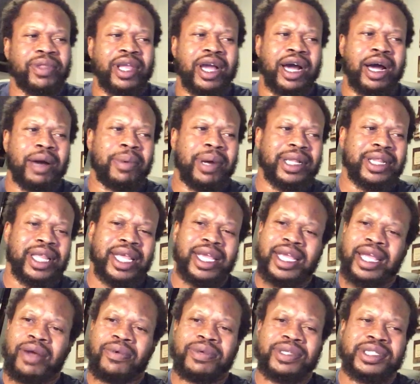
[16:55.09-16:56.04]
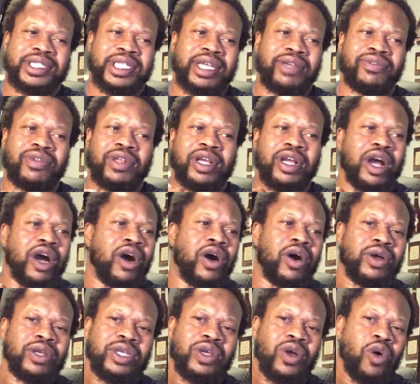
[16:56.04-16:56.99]
I think I received a
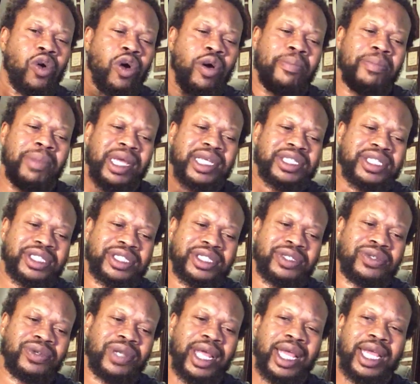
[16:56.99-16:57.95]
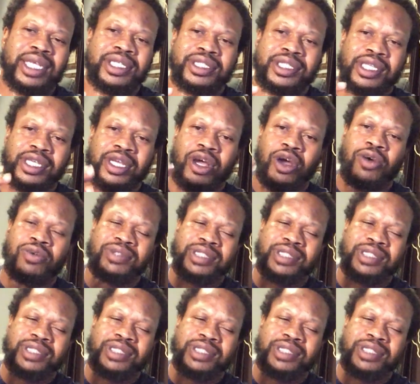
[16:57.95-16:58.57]
call or a message 2 days ago.